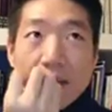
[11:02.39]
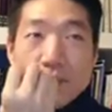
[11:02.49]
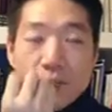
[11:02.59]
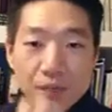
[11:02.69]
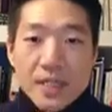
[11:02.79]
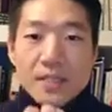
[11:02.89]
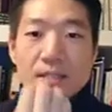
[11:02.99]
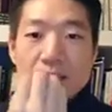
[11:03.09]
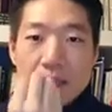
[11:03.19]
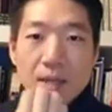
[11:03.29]

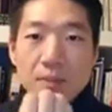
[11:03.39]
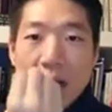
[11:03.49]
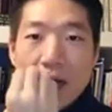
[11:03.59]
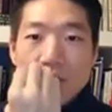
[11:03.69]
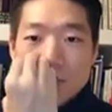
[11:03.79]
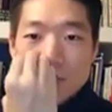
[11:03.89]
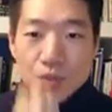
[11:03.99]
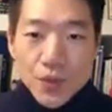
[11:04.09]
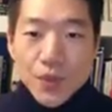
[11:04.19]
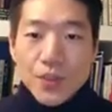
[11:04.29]
brings it about
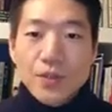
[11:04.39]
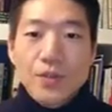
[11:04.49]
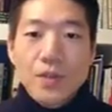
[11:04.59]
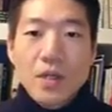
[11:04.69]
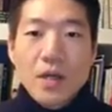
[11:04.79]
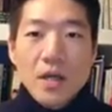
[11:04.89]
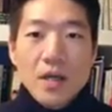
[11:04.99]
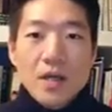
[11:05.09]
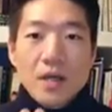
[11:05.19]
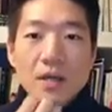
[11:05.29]
to you
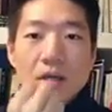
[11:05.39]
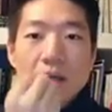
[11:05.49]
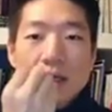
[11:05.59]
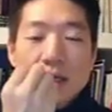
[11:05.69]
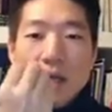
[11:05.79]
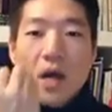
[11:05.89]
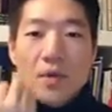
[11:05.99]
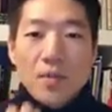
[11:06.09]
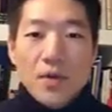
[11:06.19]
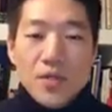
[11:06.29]
in a
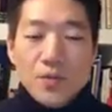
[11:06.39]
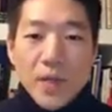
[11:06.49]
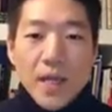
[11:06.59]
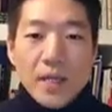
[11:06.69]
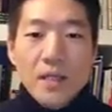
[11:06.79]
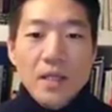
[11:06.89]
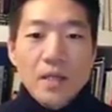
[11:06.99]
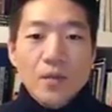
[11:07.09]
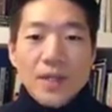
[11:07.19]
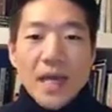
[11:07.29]
harmonious way,
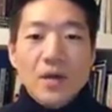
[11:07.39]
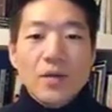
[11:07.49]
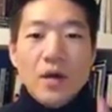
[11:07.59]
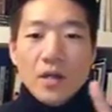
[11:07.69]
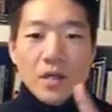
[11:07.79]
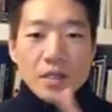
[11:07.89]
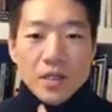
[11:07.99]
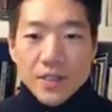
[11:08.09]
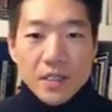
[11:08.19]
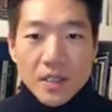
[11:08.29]
without
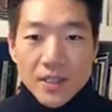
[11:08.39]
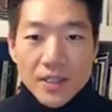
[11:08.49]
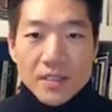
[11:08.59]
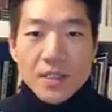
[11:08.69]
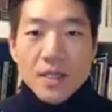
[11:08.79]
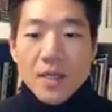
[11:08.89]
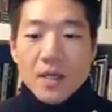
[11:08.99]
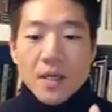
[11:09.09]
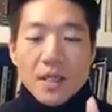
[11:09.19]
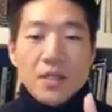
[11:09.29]
hurting others,
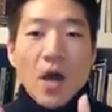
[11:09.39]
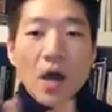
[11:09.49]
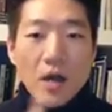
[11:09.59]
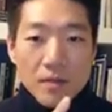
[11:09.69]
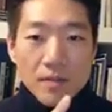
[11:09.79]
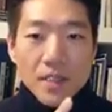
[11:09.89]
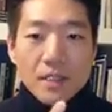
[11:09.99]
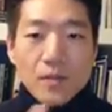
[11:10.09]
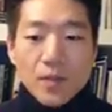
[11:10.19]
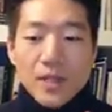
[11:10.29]
in
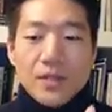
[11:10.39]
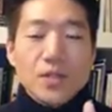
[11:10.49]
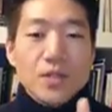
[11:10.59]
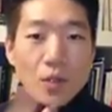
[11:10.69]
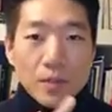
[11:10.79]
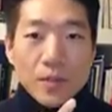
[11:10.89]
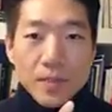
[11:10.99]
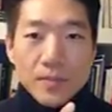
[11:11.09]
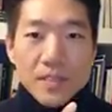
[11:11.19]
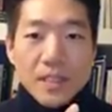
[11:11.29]
harmony with your
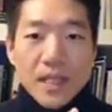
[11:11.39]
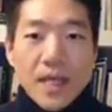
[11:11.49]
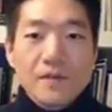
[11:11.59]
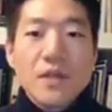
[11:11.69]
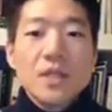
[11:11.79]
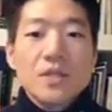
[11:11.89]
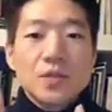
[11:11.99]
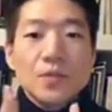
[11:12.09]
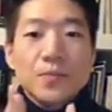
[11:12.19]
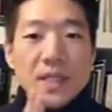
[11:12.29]
purpose in life
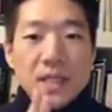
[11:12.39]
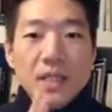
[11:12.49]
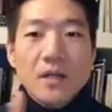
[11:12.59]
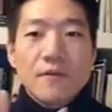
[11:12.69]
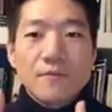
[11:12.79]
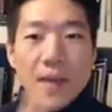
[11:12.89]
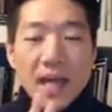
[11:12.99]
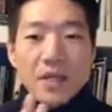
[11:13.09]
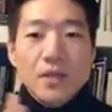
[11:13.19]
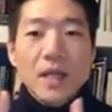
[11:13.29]
to be of
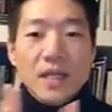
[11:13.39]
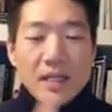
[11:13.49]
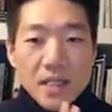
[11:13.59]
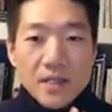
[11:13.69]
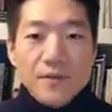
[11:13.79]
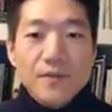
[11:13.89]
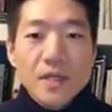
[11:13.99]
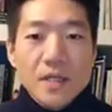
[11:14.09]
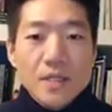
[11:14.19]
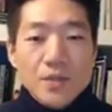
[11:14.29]
value and give
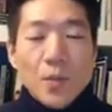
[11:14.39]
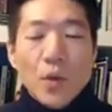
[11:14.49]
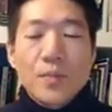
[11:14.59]
to more